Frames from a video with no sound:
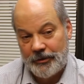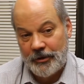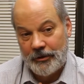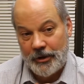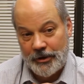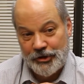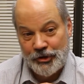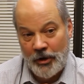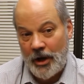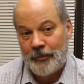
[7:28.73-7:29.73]
there that is
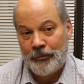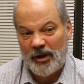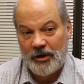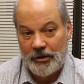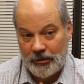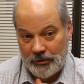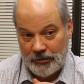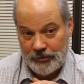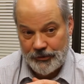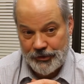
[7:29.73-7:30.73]
not McNeil
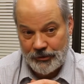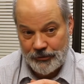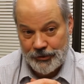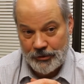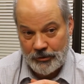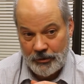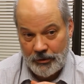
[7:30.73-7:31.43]
disclosure.